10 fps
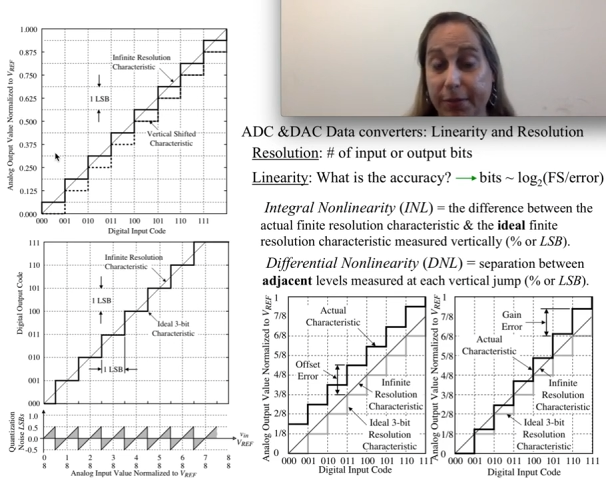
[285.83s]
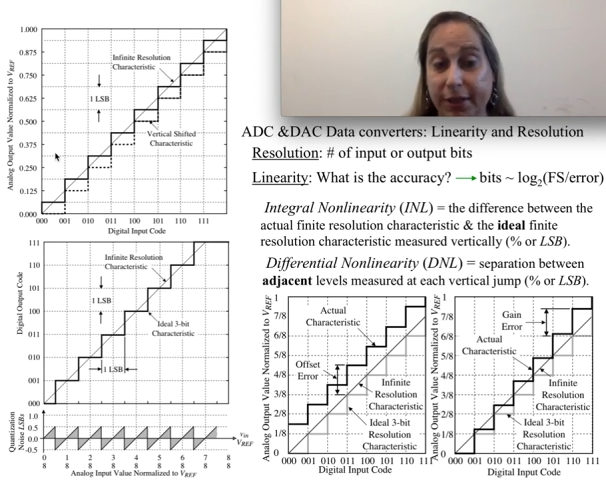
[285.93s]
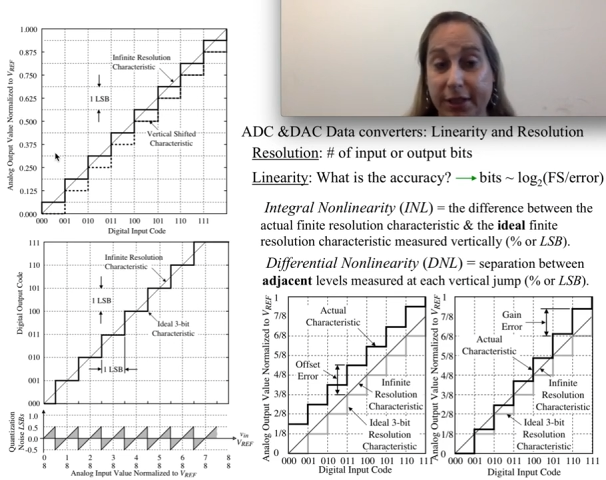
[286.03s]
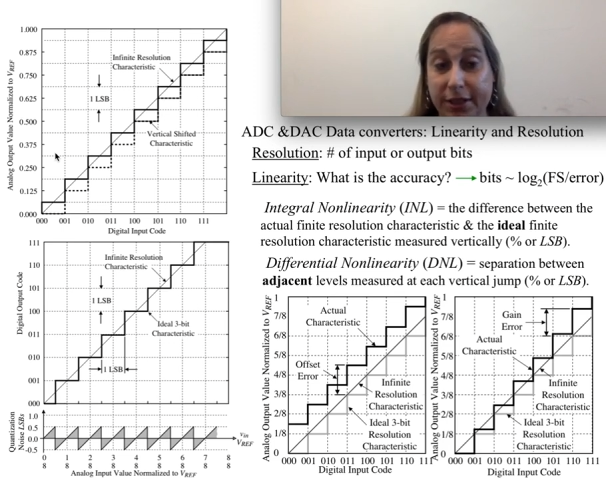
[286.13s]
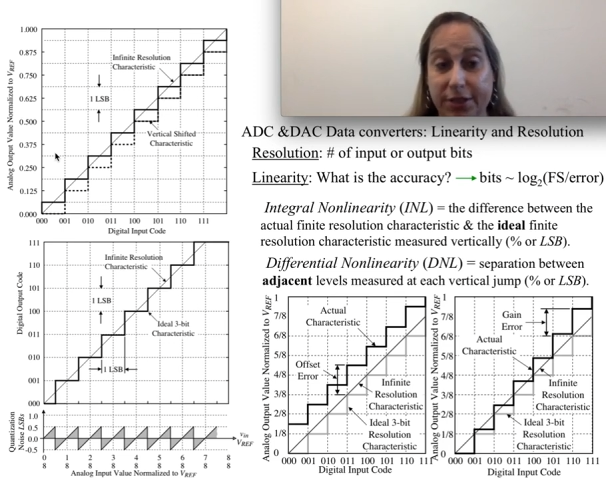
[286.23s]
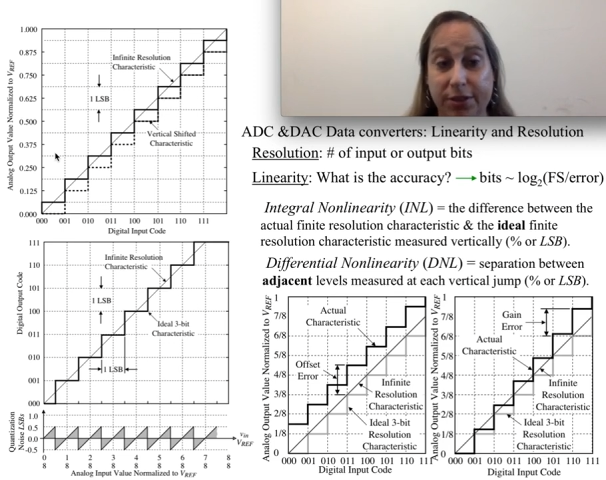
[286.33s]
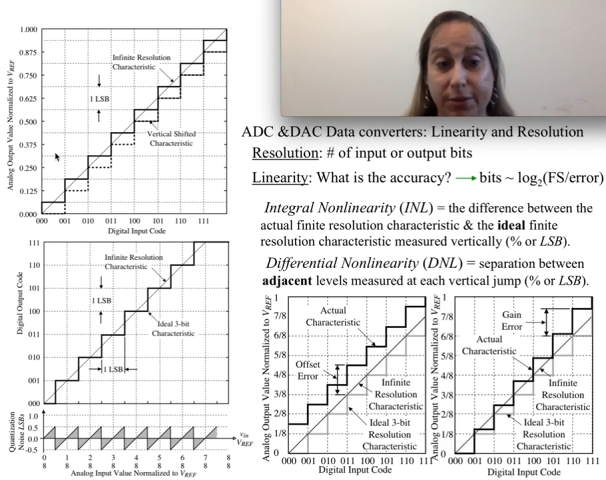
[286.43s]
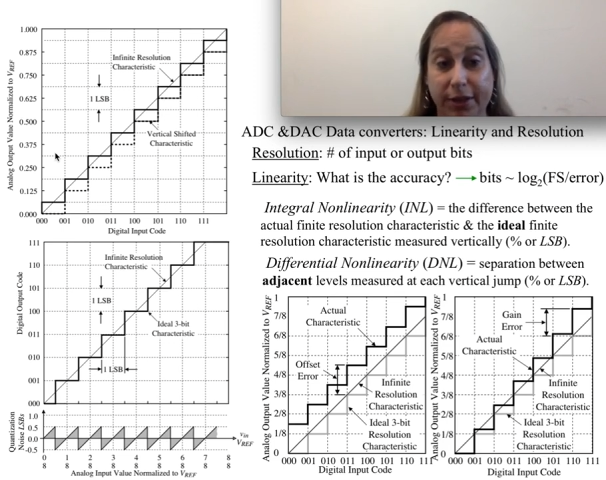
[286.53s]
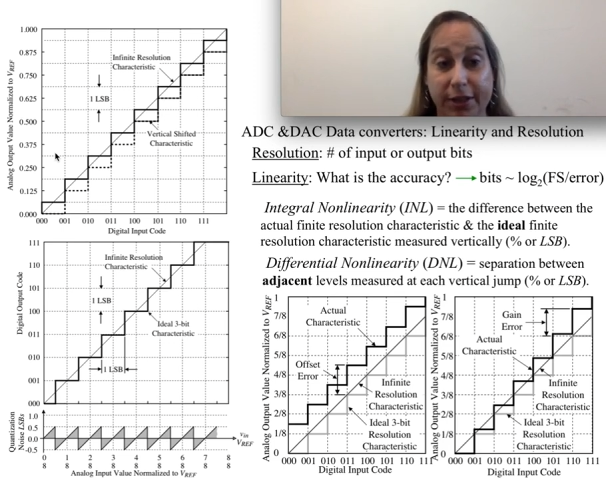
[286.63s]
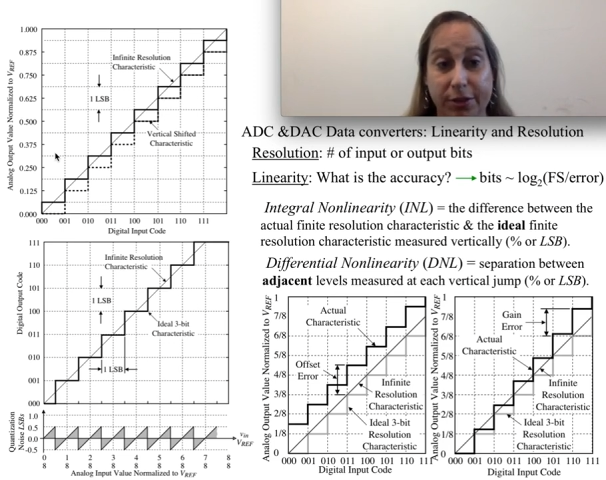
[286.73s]
but this is the
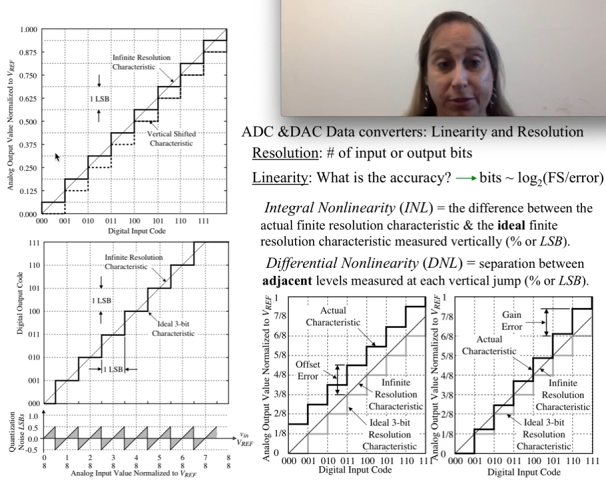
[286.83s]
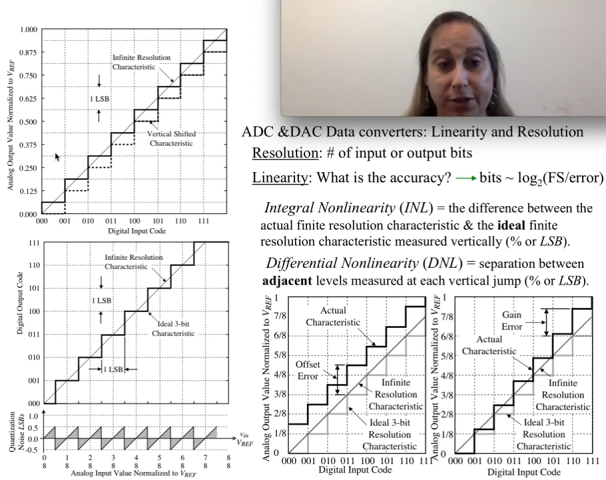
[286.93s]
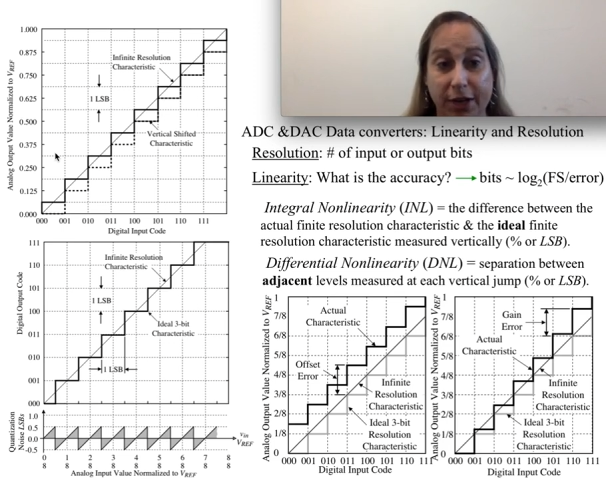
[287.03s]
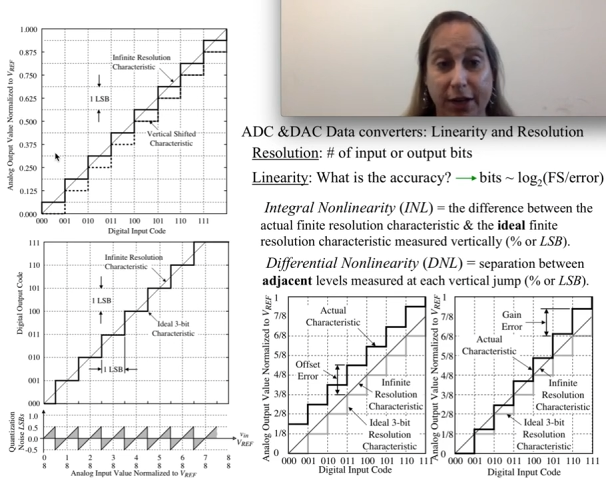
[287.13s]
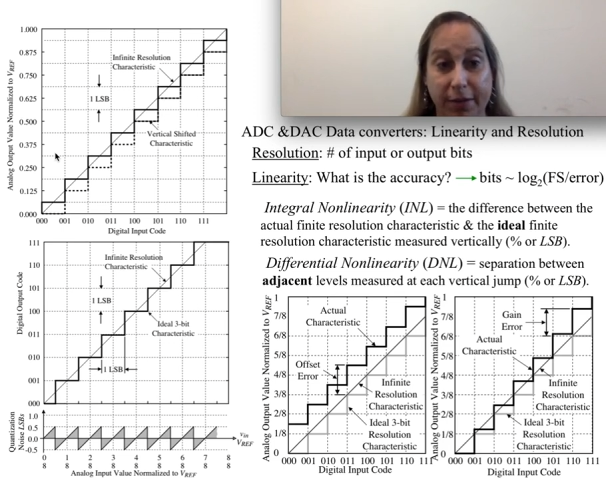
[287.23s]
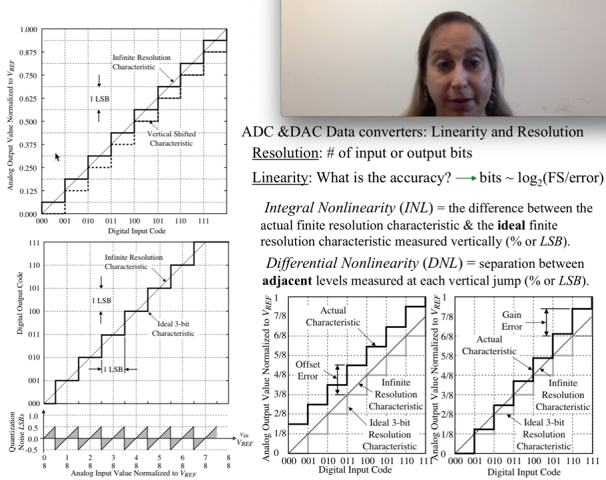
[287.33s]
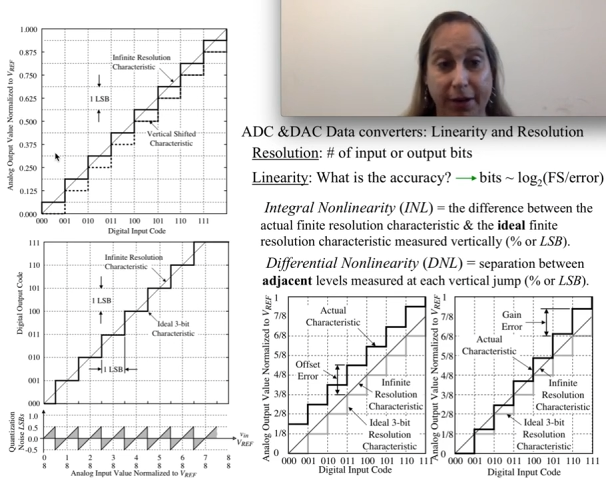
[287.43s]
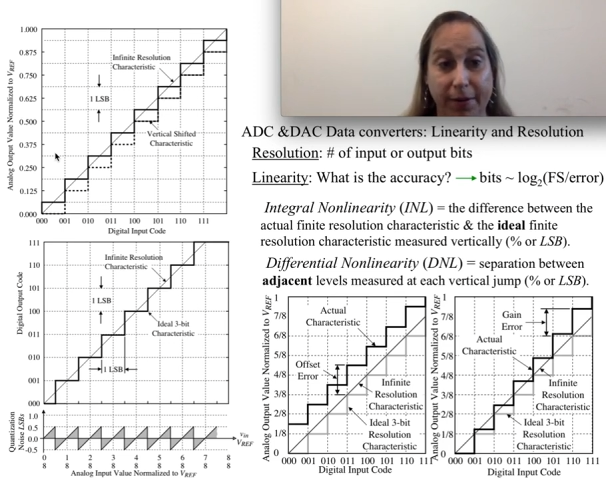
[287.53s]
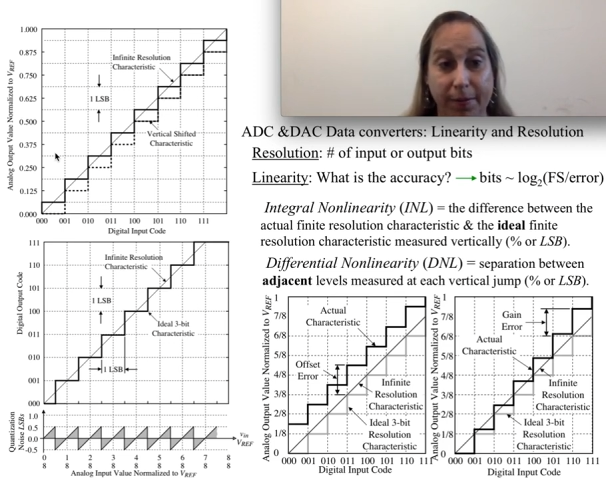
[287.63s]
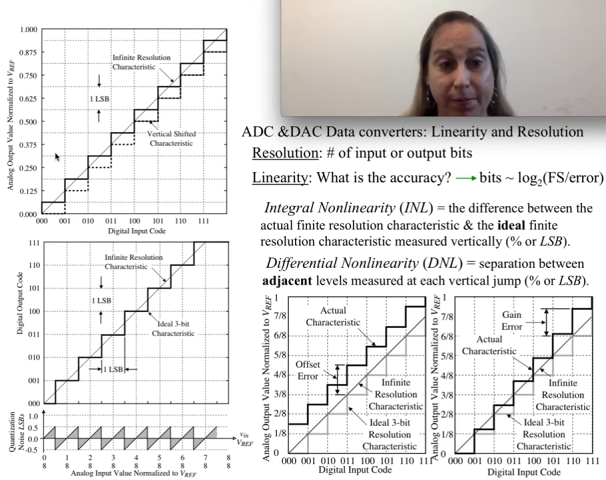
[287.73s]
way that you would talk
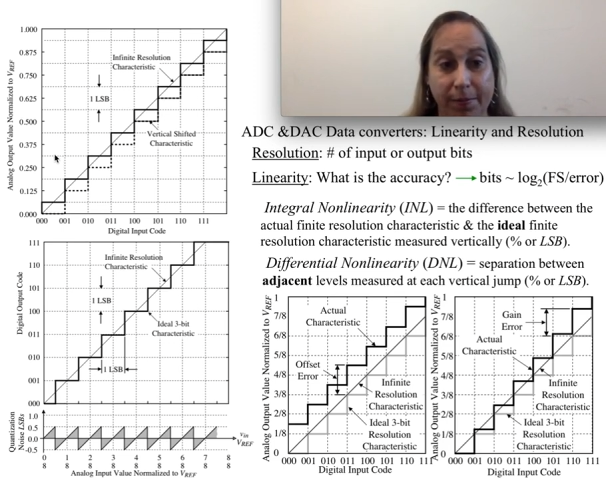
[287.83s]
about it.